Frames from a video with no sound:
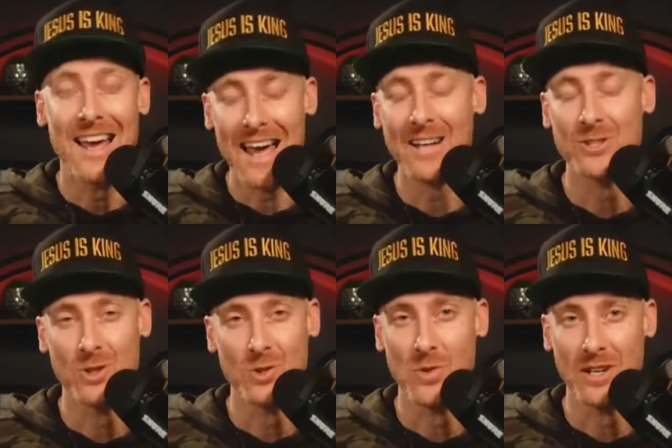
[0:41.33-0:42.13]
Acts
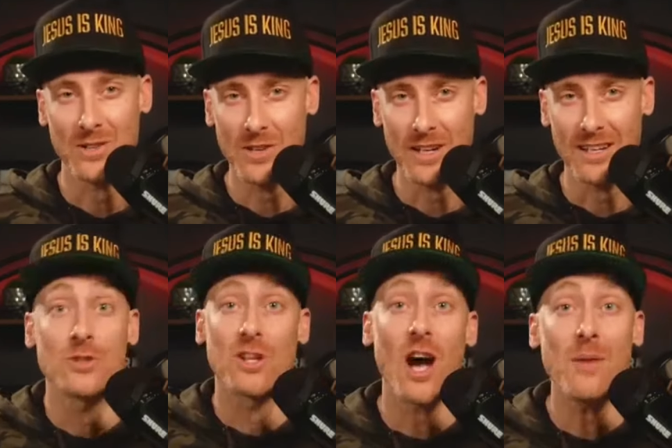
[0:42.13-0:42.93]

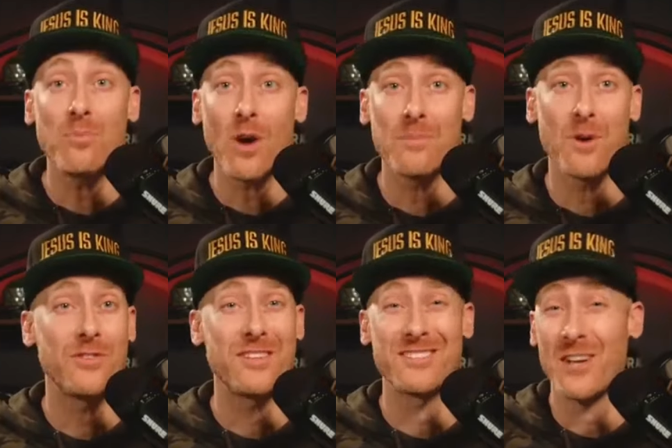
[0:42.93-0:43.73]
2.23. God brought about
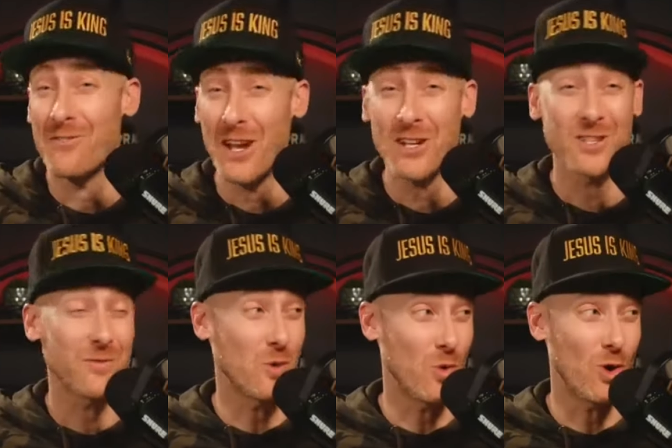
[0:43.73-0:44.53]
the salvation of
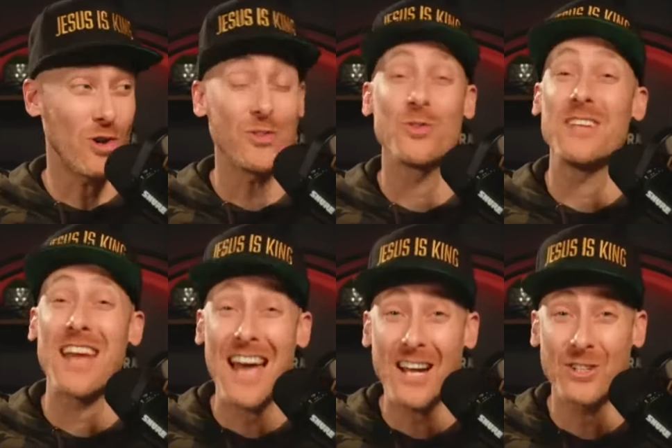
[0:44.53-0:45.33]
the world through the
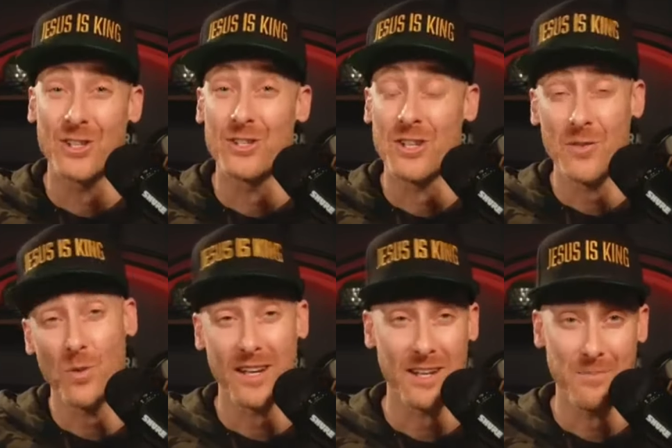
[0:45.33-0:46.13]
actions of
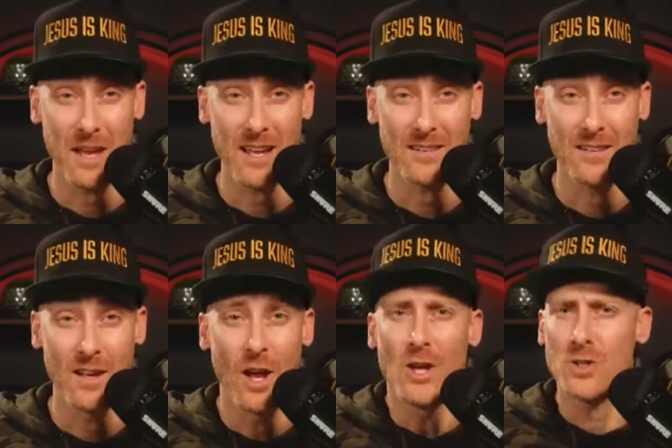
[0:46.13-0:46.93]
wicked men.
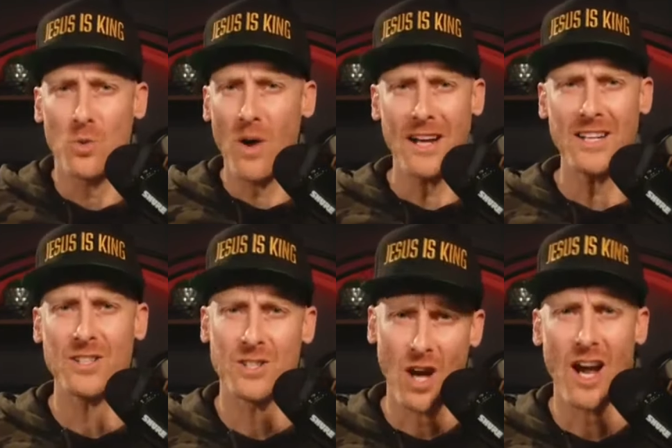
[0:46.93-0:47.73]
So why
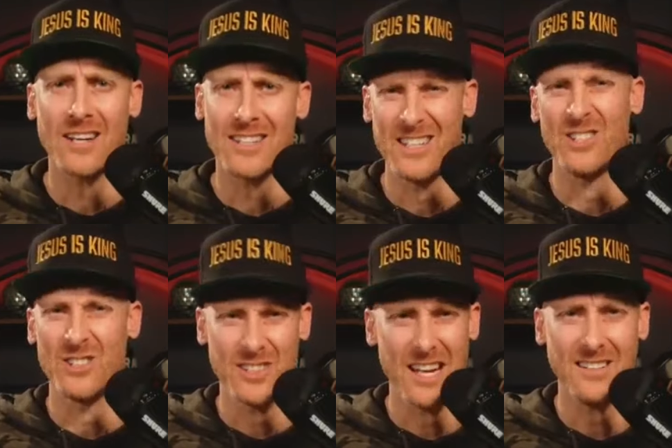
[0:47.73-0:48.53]
didn't God kill
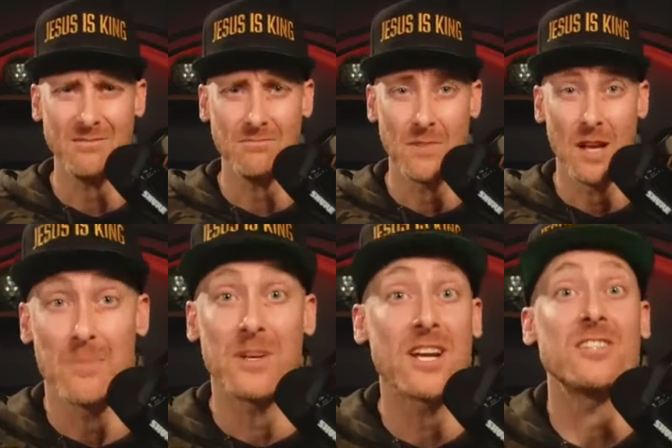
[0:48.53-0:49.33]
Satan?
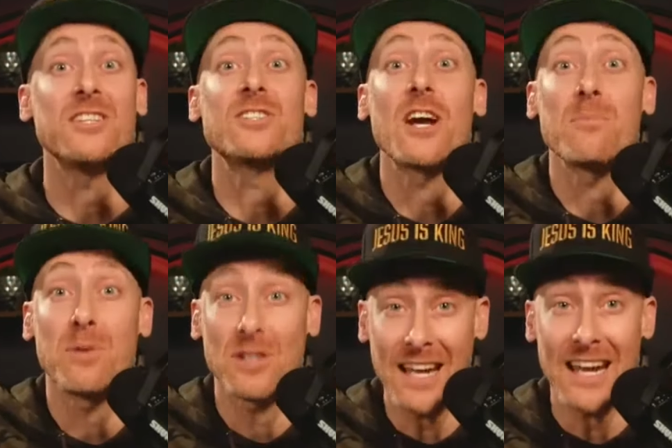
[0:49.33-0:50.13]
Because he's got a
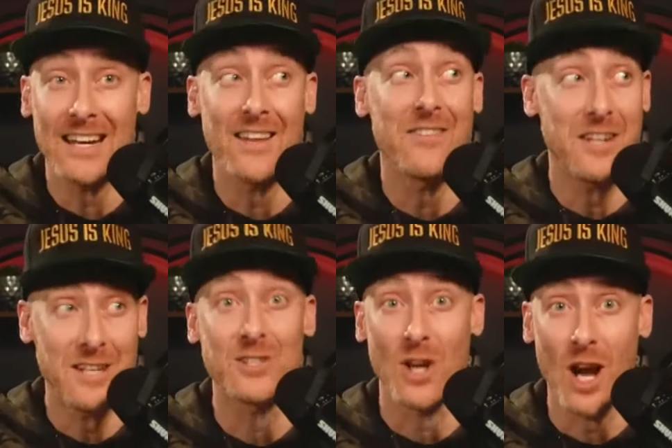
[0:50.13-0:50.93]
plan that
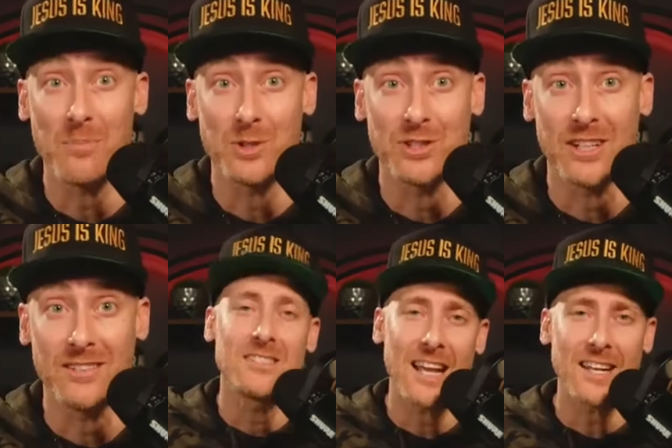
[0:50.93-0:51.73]
he's accomplishing.
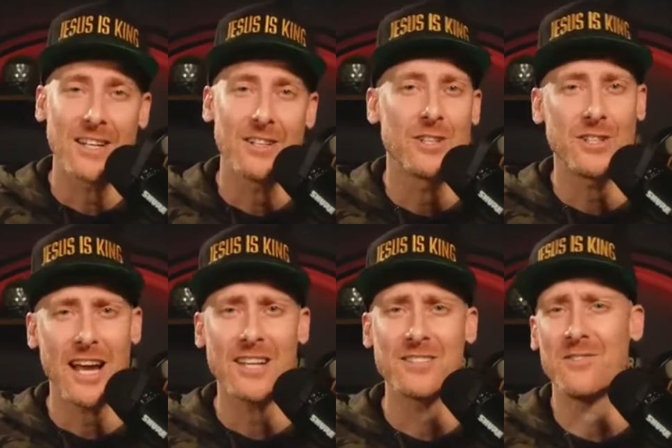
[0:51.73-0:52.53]
Second, she
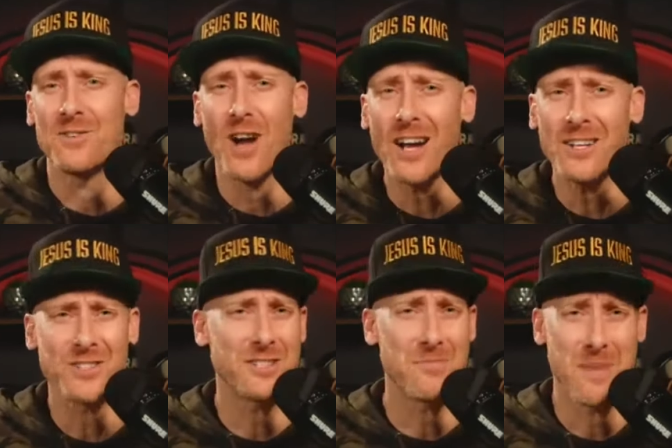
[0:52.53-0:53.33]
asks if God is
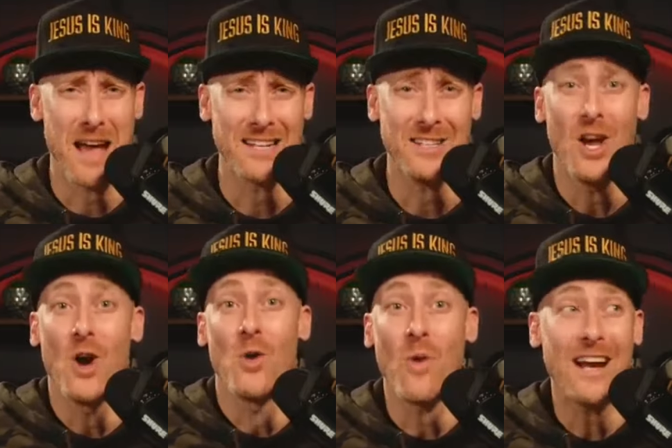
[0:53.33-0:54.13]
such a baddie,
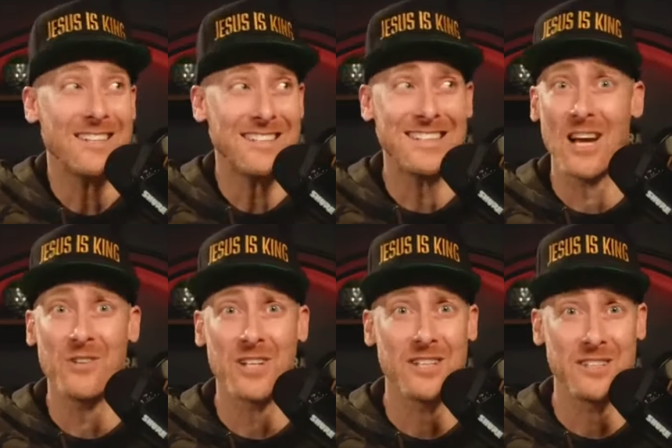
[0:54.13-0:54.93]
why is he allowed
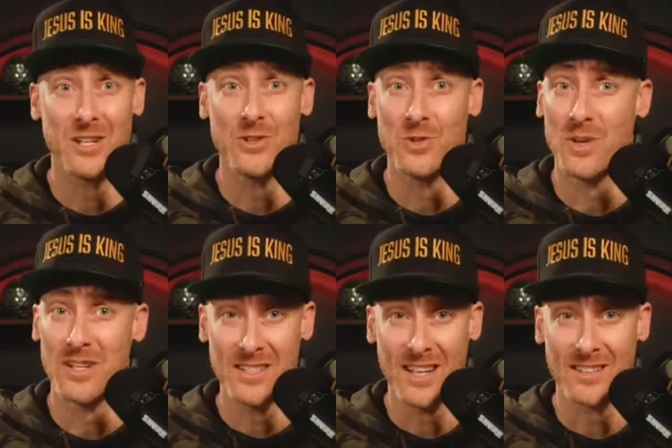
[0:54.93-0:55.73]
to continue to
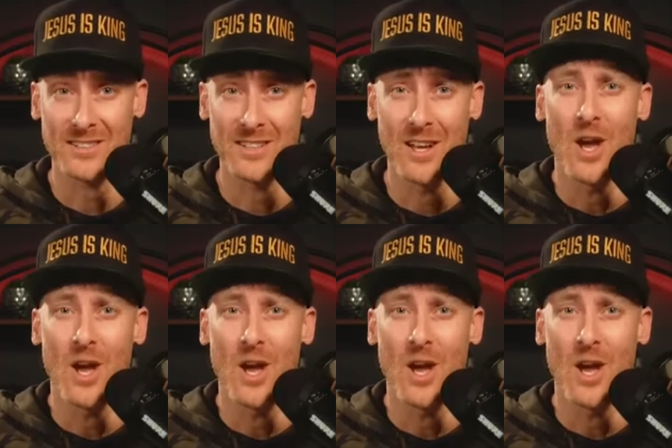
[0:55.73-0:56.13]
exist?